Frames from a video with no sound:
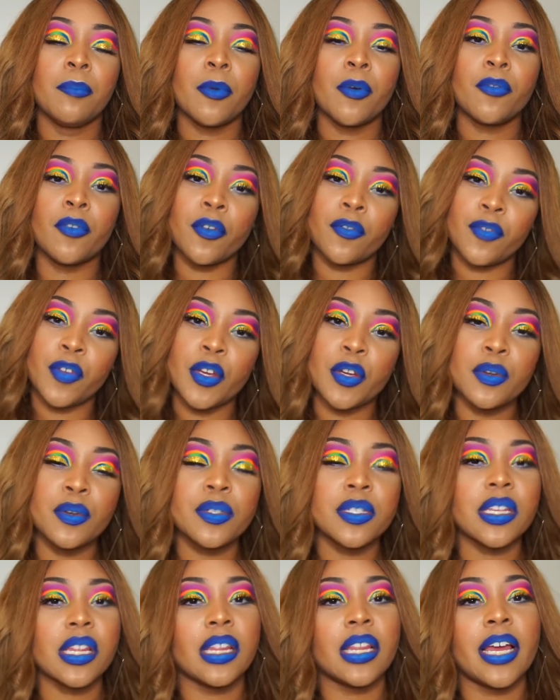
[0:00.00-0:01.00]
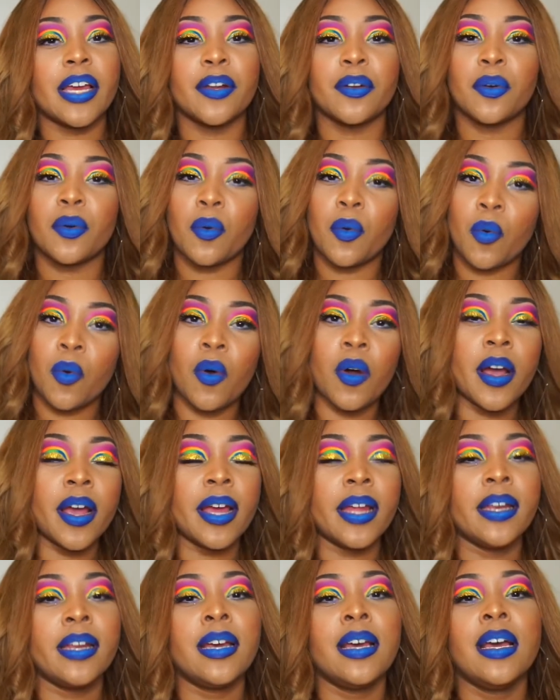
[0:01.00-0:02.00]
reviews later
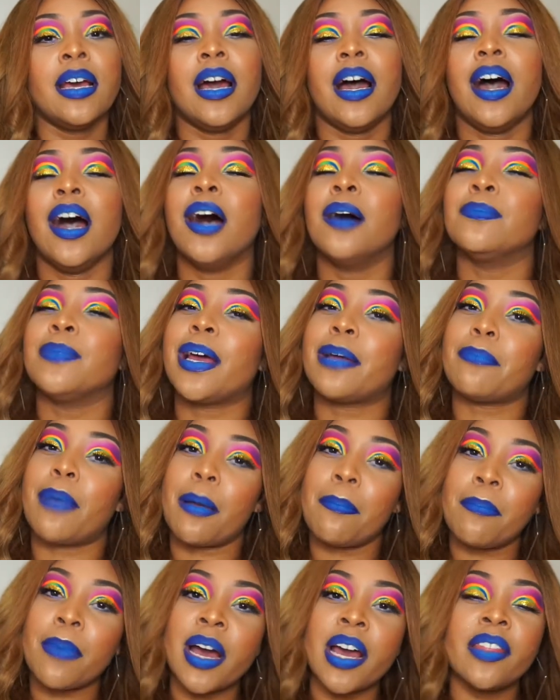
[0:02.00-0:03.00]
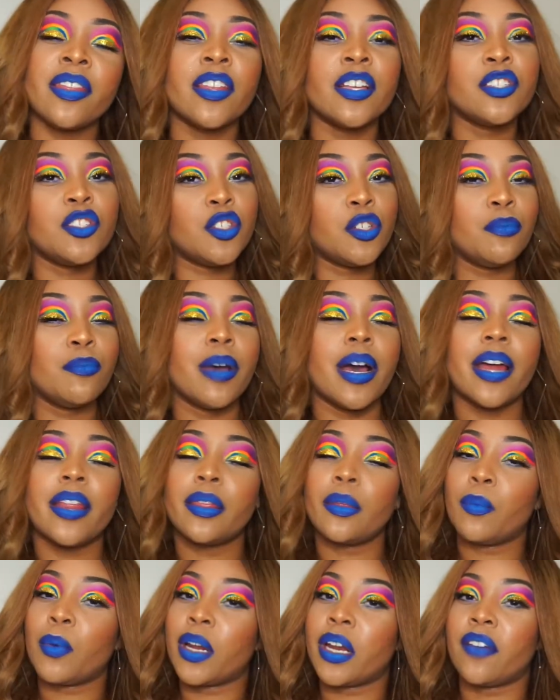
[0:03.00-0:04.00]
on, like my month and 2
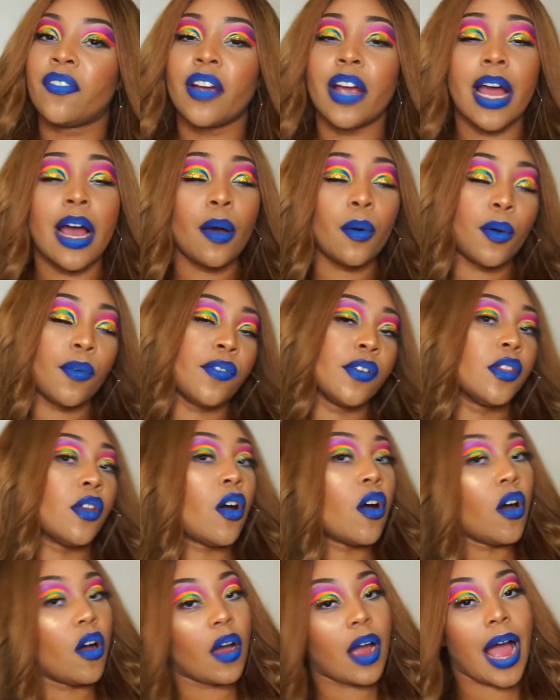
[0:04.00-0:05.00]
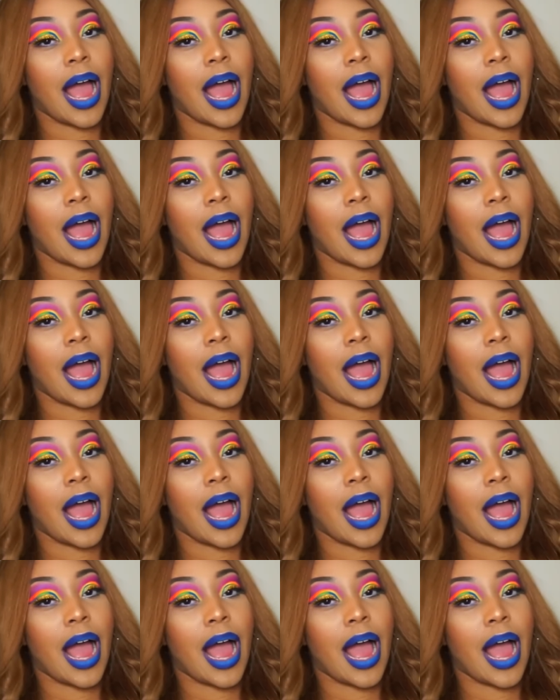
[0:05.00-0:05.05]
month, whatever, however long